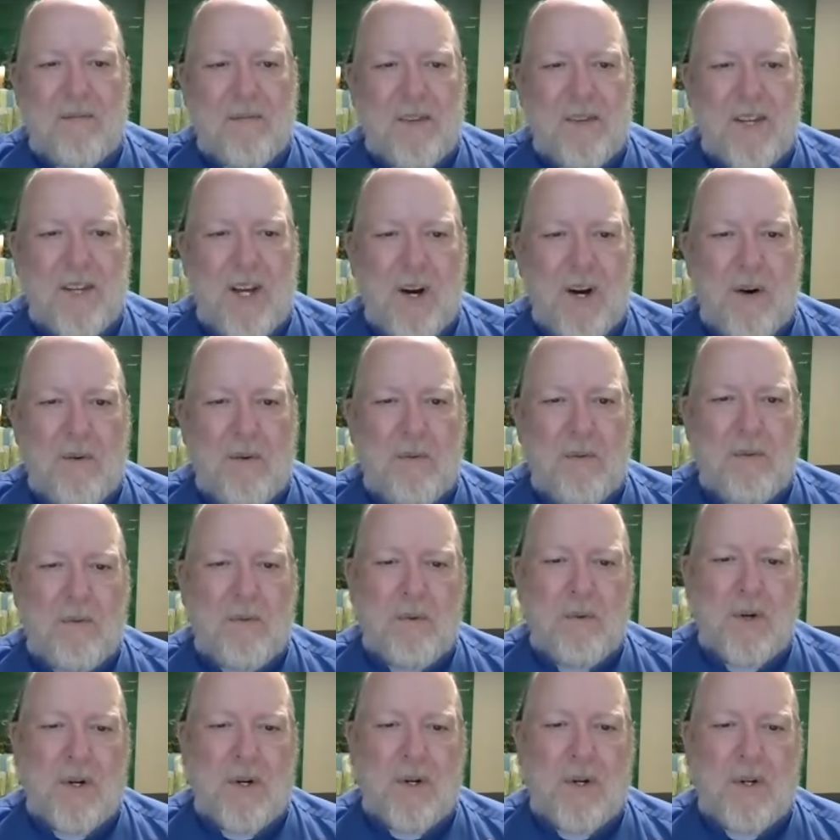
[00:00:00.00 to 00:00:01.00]
you know,
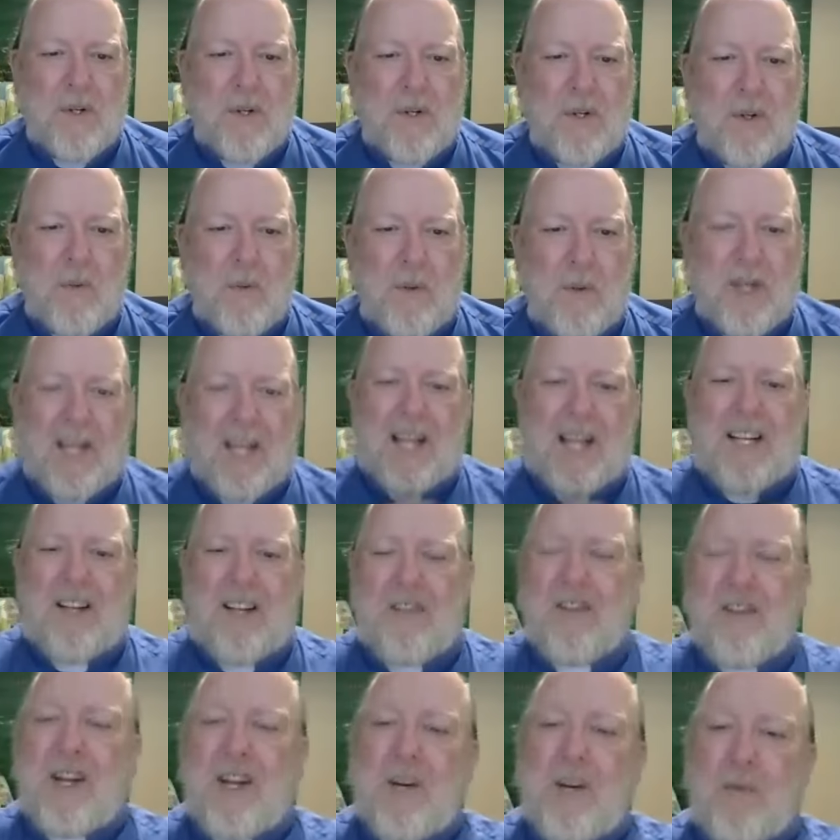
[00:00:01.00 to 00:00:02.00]
we like to
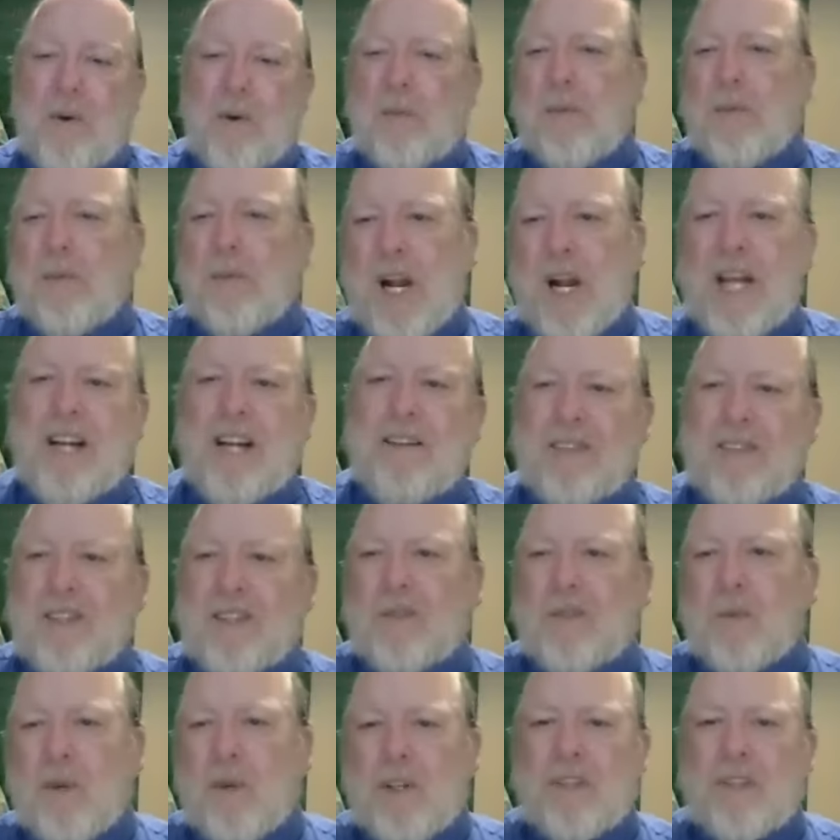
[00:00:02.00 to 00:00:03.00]
think we're brave
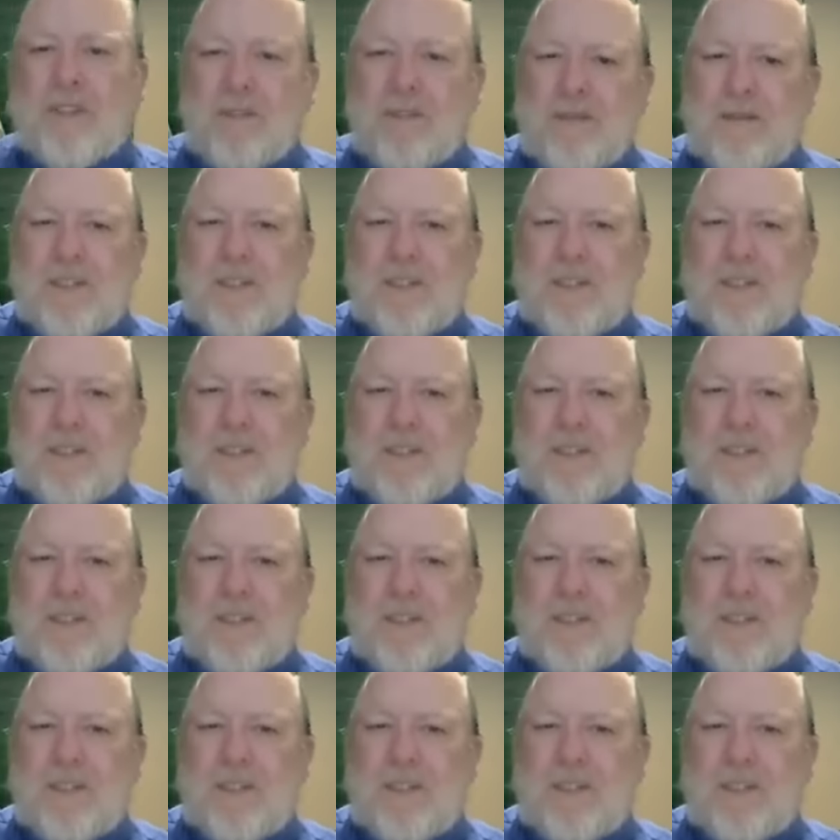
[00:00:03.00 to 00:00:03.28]
and we're,